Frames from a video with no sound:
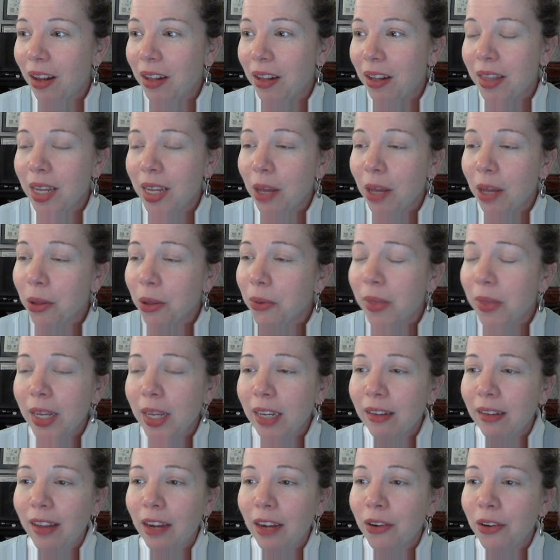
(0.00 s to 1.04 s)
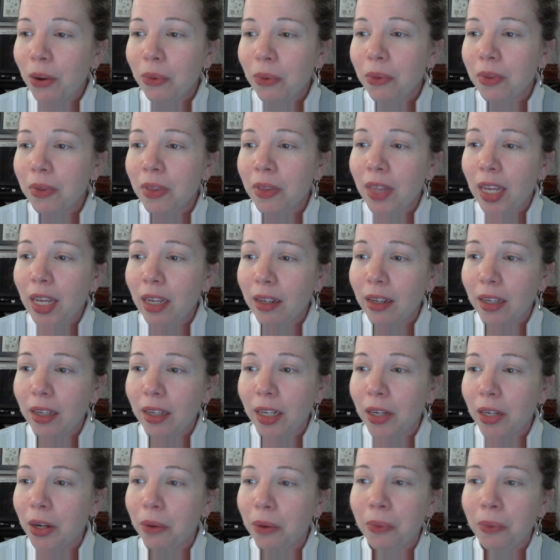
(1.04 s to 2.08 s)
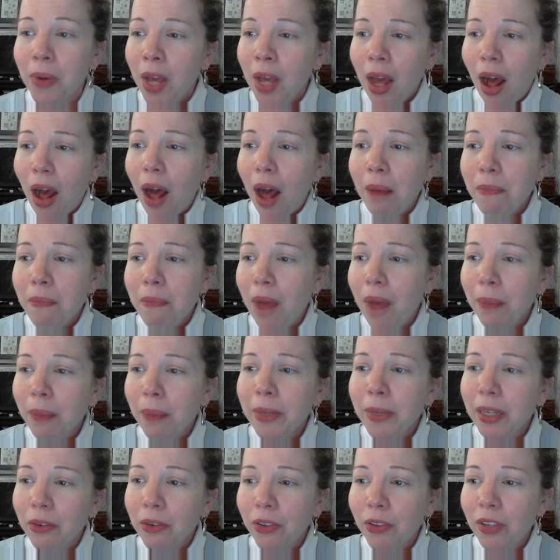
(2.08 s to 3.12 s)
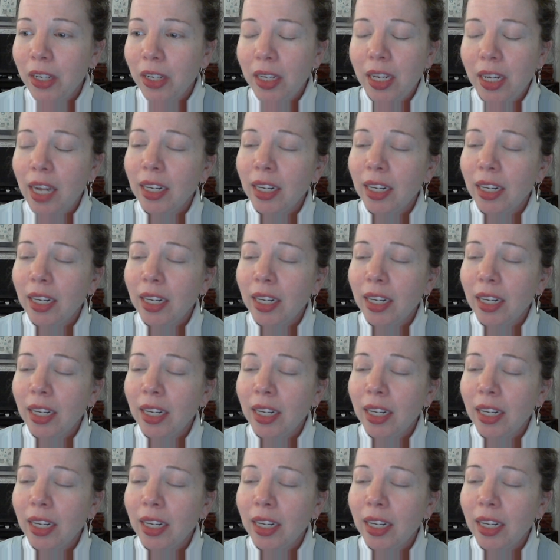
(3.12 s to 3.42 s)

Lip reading: the other thing is, I don't think, I'm guilty.